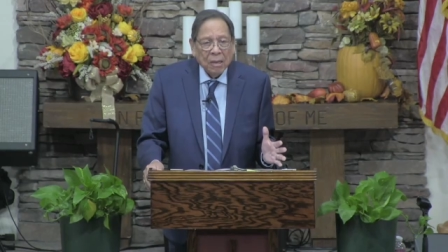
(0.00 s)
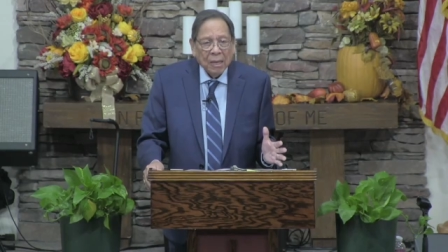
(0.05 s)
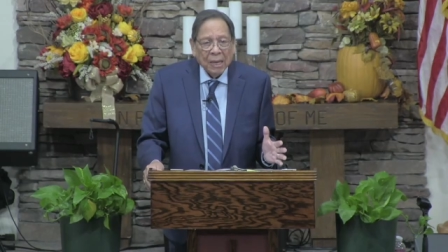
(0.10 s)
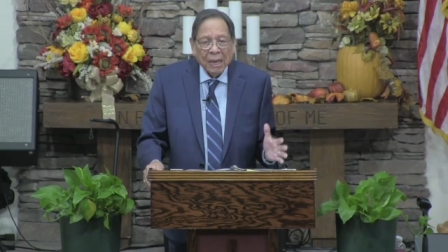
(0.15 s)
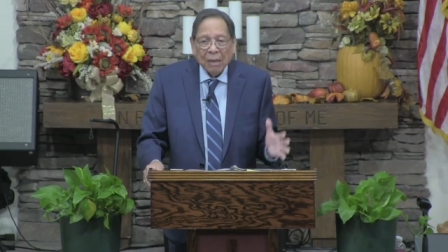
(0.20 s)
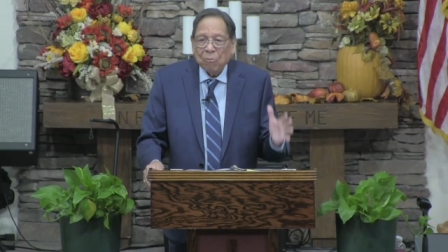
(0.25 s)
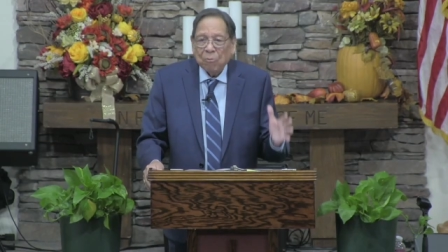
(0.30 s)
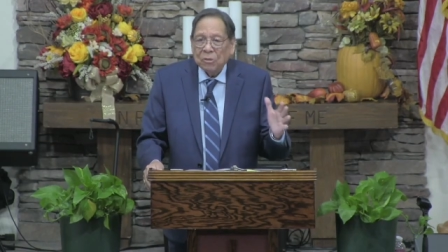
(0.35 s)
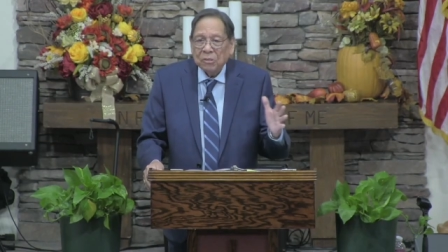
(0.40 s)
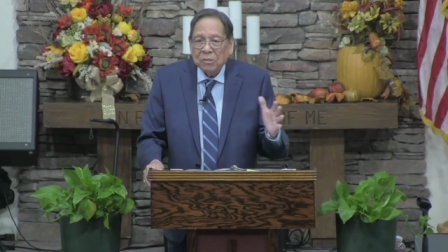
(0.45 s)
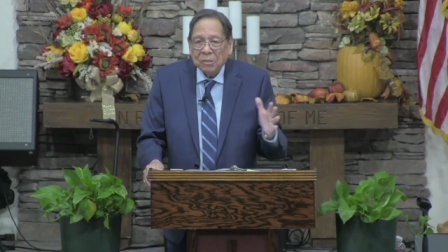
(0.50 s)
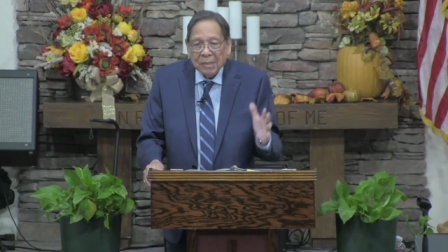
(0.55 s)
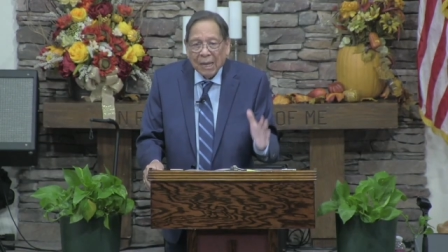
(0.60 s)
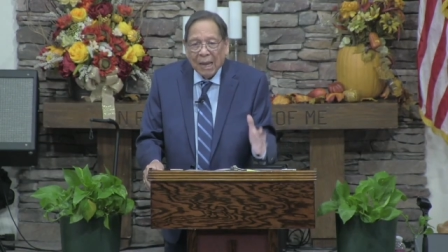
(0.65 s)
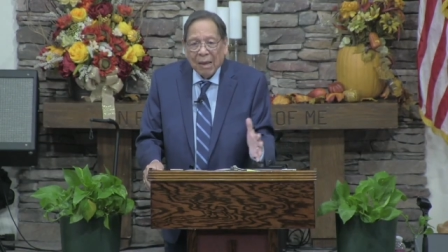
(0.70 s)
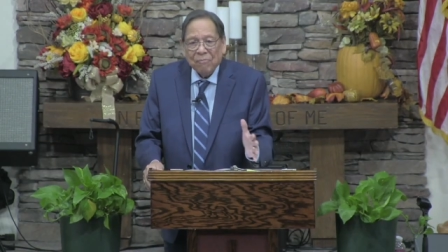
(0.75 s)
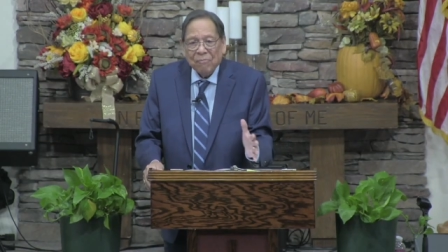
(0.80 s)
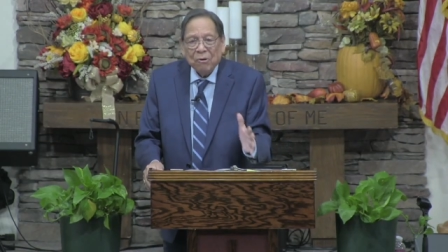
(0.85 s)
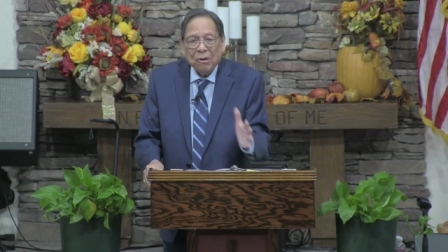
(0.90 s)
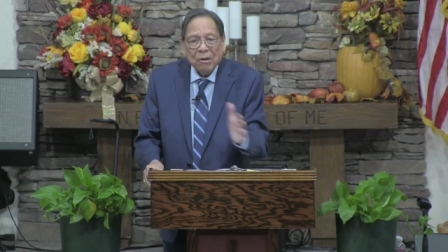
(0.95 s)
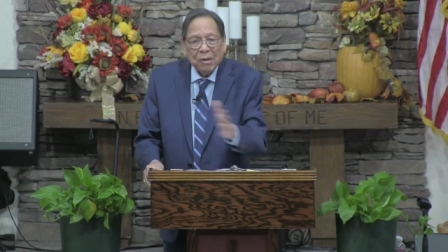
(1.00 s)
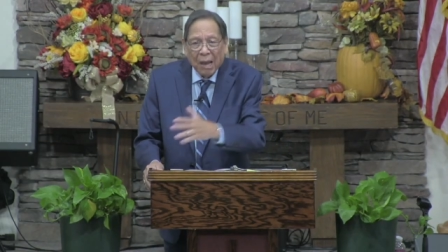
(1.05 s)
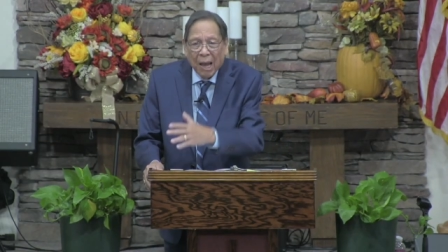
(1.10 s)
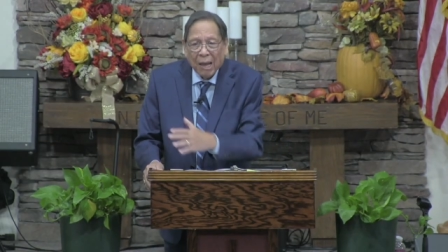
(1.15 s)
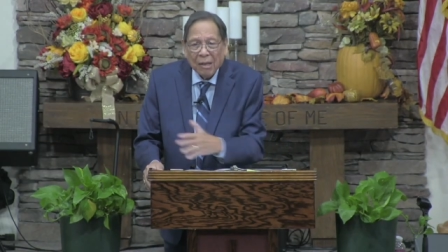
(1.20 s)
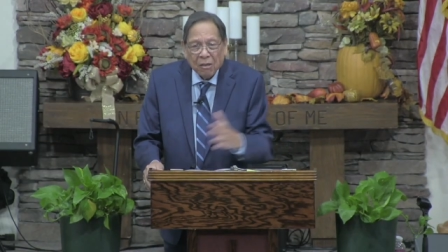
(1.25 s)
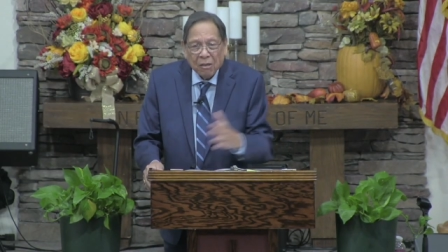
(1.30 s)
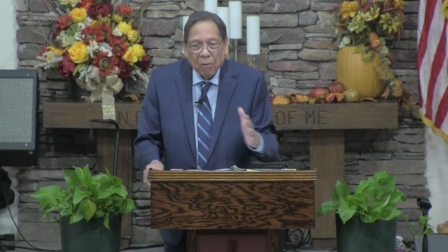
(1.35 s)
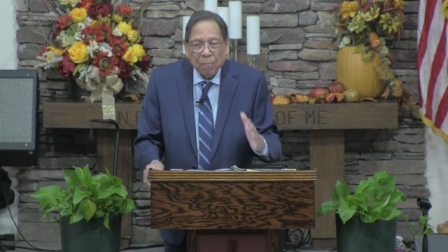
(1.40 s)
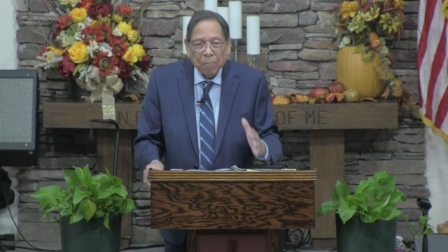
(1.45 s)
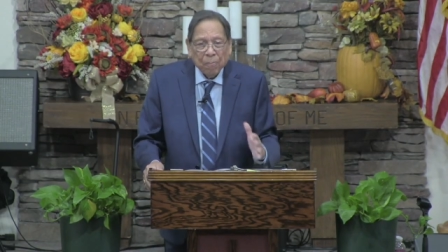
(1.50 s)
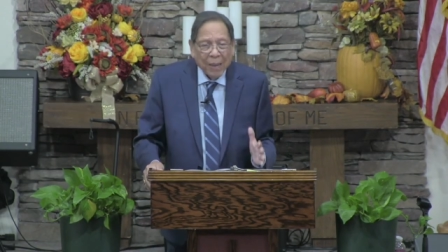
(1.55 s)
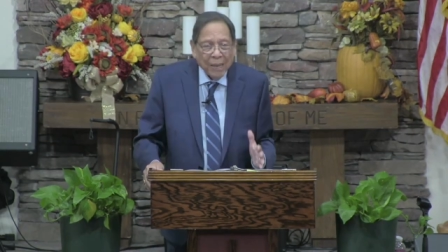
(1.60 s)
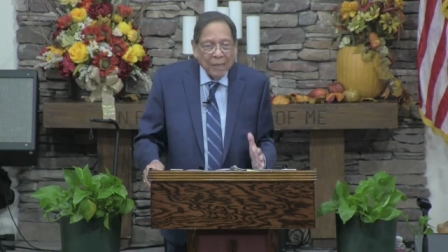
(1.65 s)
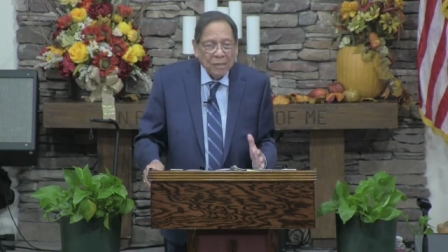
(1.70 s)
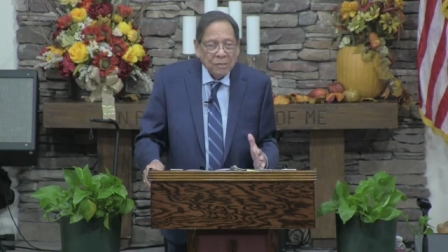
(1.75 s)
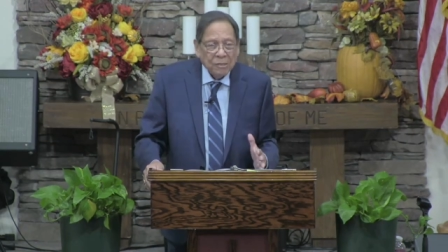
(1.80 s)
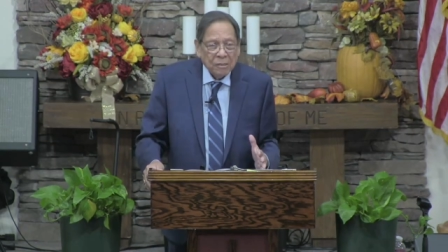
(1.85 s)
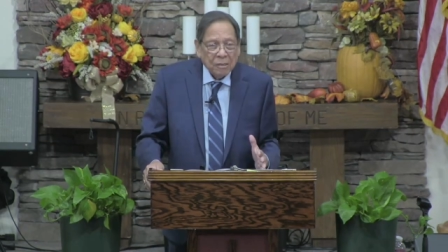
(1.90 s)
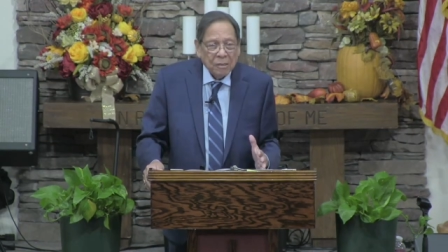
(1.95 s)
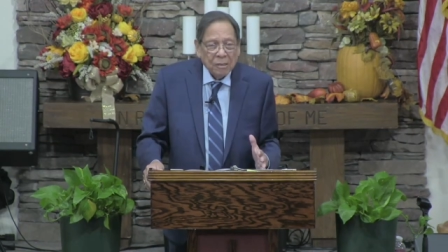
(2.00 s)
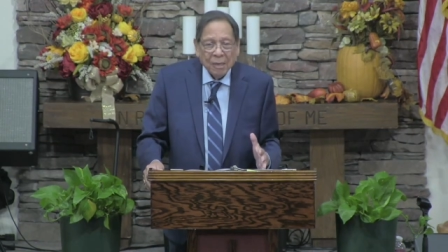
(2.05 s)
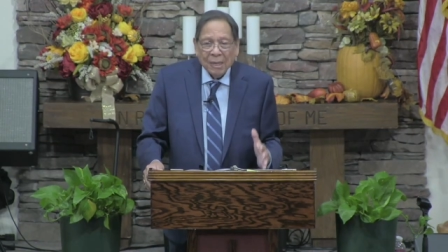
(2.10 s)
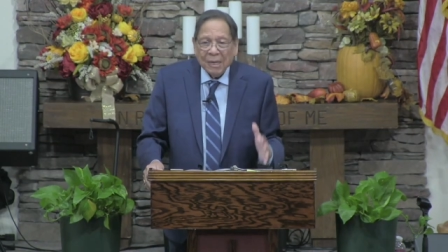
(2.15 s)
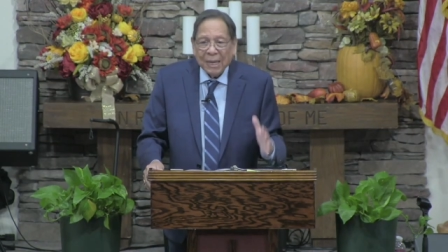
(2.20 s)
It was never an occupation,